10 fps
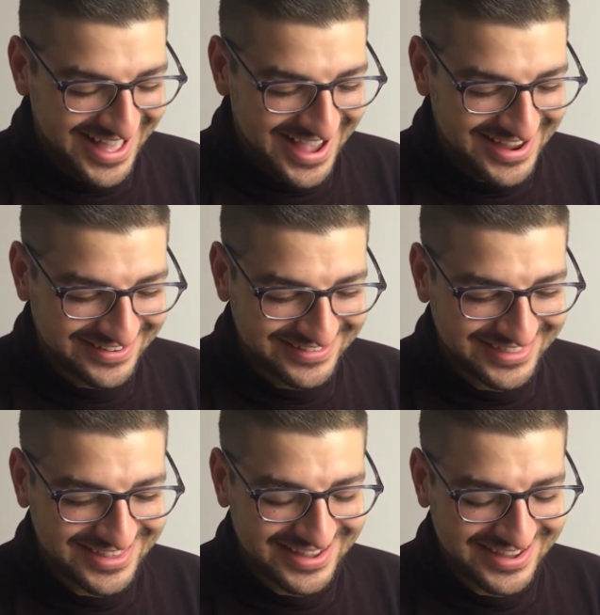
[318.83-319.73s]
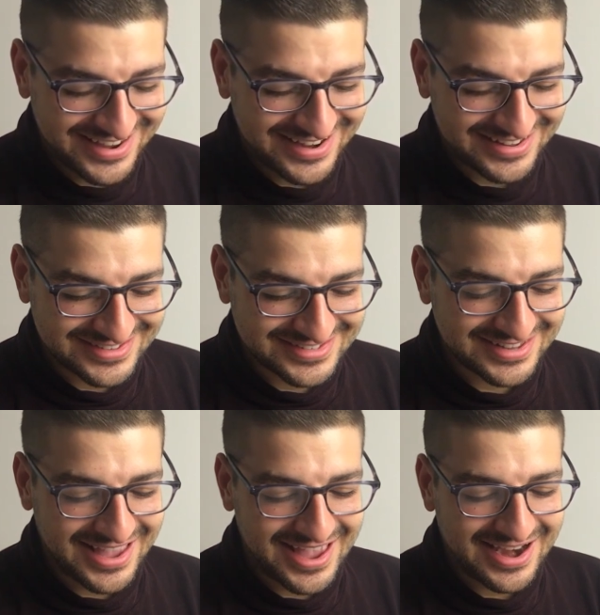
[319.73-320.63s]
I don't think it is,
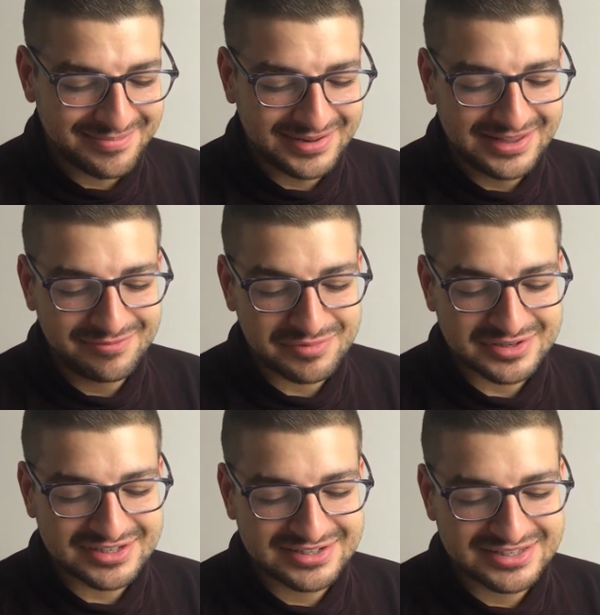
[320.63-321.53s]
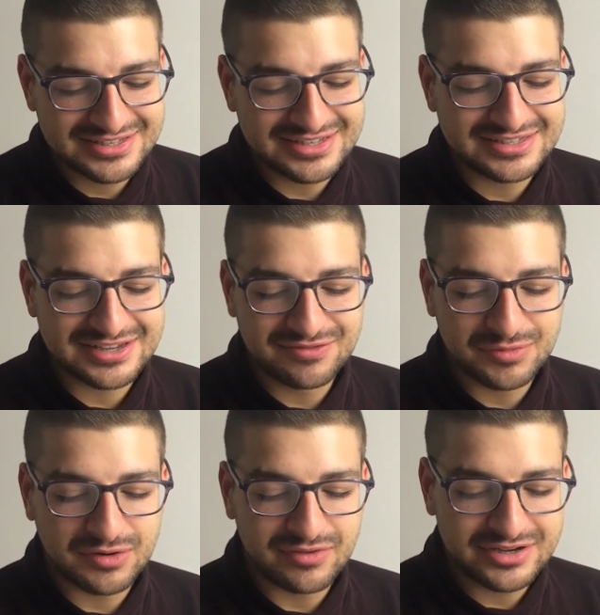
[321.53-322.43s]
and I believe persistence and
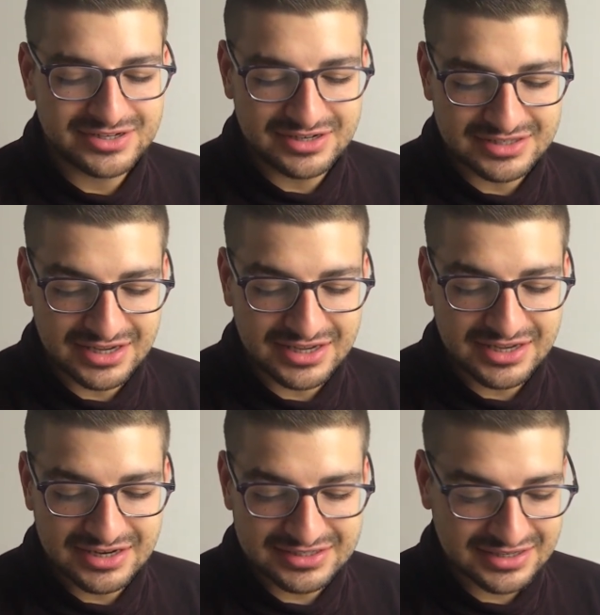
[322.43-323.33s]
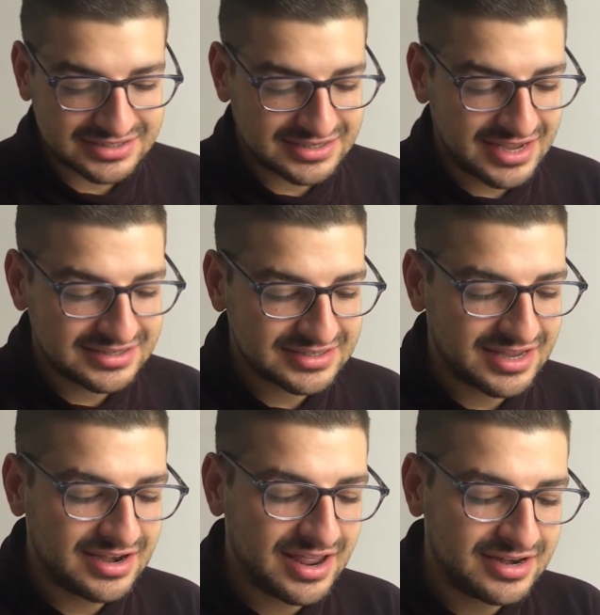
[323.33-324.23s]
self-motivation is the key to success
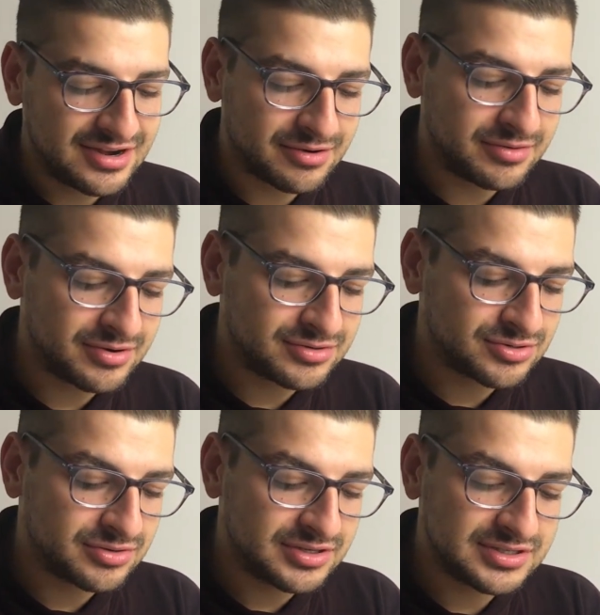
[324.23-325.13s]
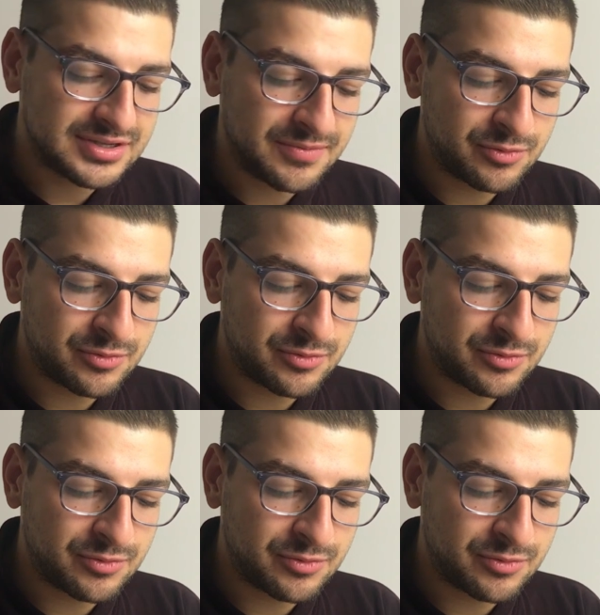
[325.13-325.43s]
in any career choice,